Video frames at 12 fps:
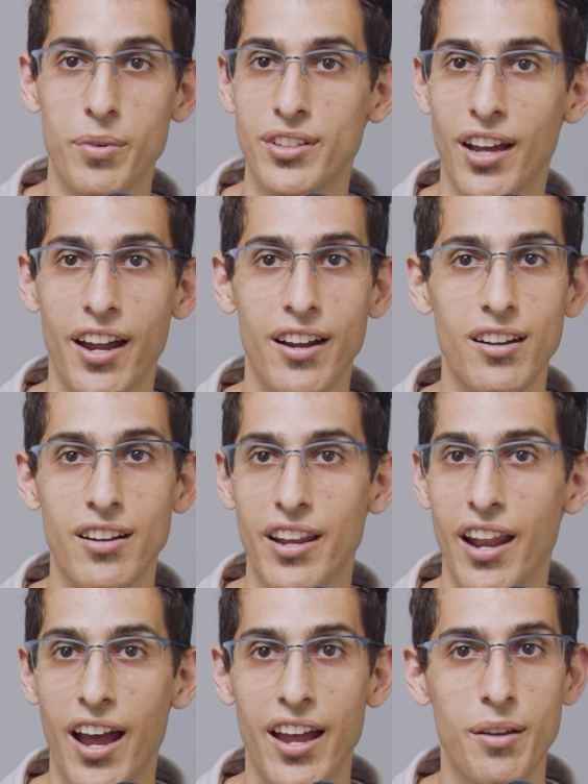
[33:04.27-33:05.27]
retired and
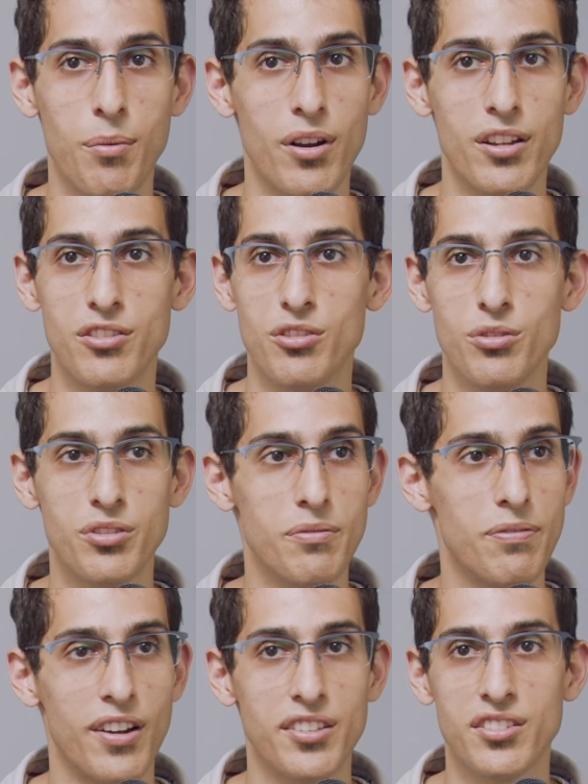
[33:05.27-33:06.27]
I want to do some
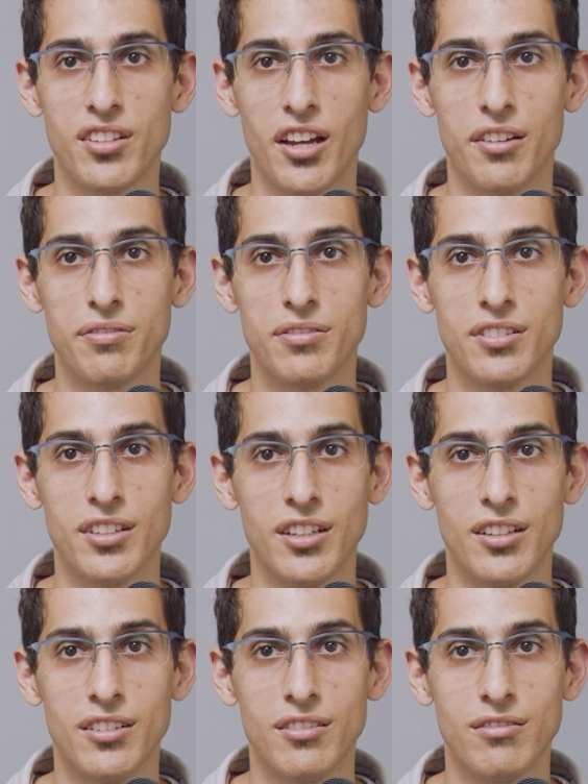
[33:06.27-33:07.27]
fun stuff.
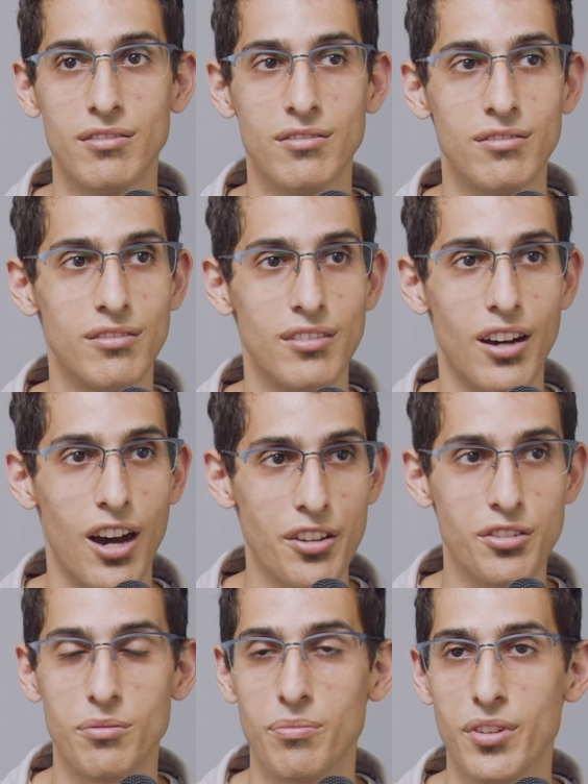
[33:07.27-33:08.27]

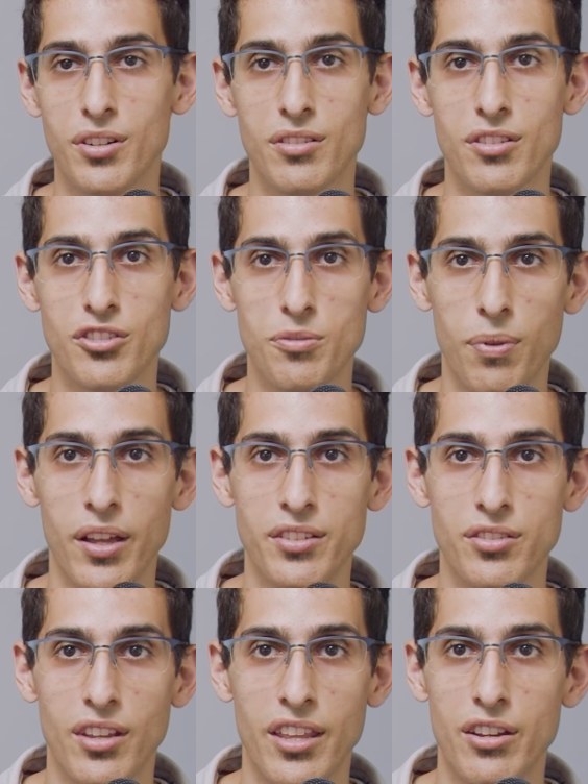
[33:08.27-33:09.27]
Awesome. There's a
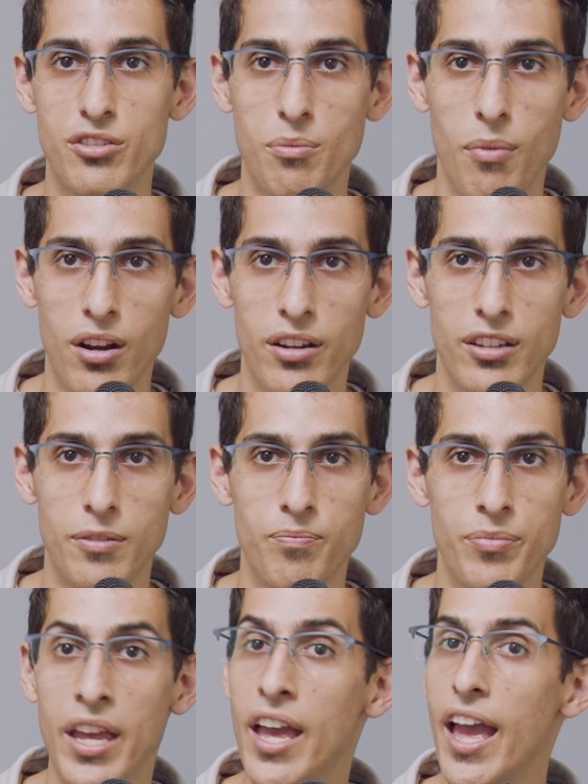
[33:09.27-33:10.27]
place and there's a market.
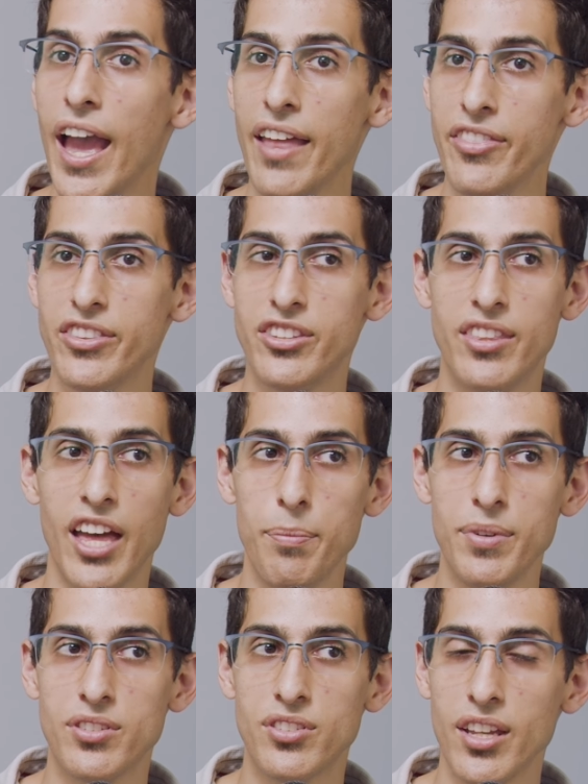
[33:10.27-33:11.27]
And that
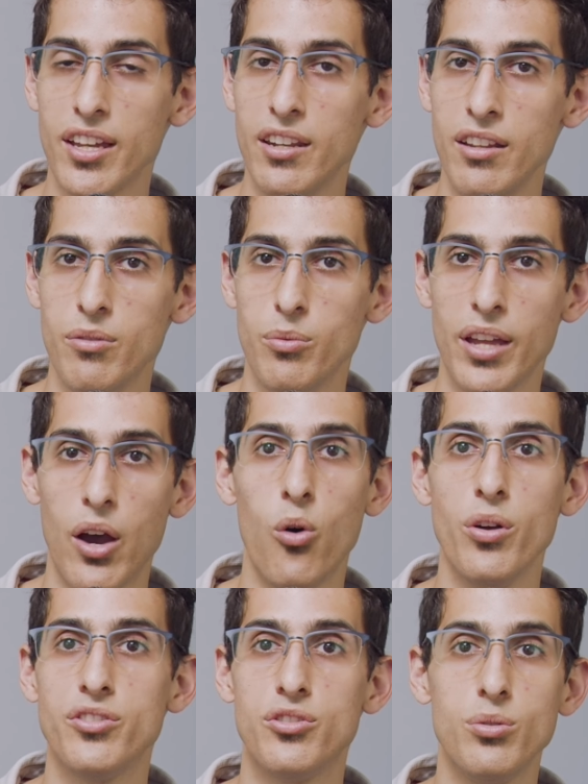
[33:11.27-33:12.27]
being said, we
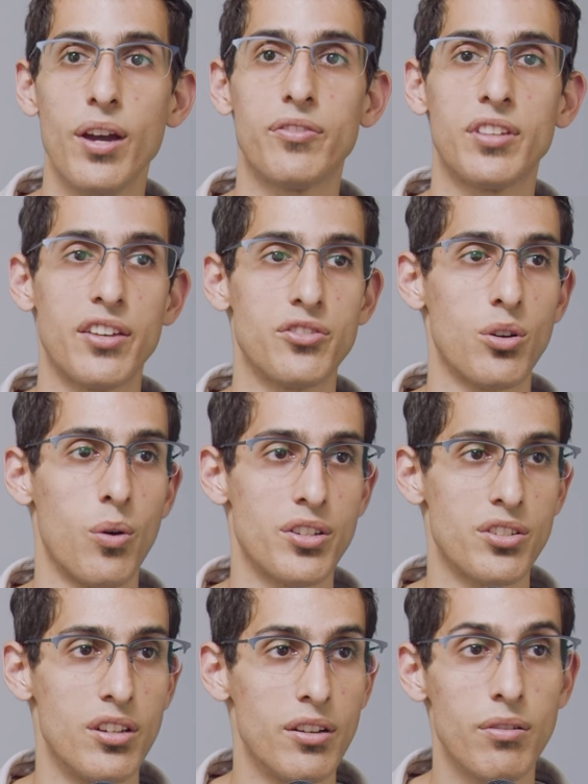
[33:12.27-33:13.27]
always do have to ask the
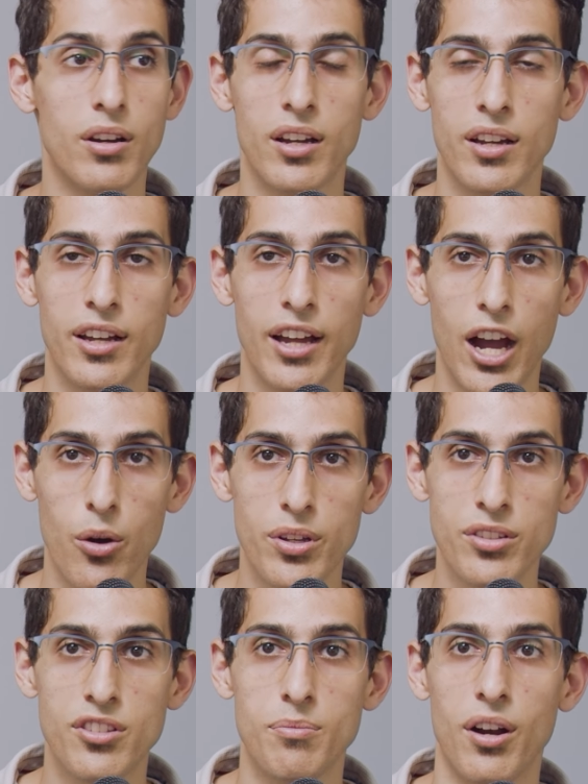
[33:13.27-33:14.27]
question of, how
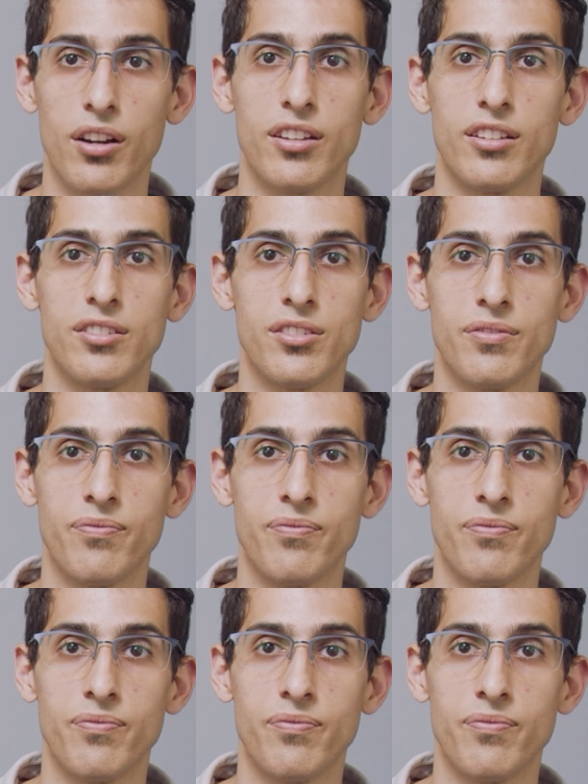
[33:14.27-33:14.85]
is the market?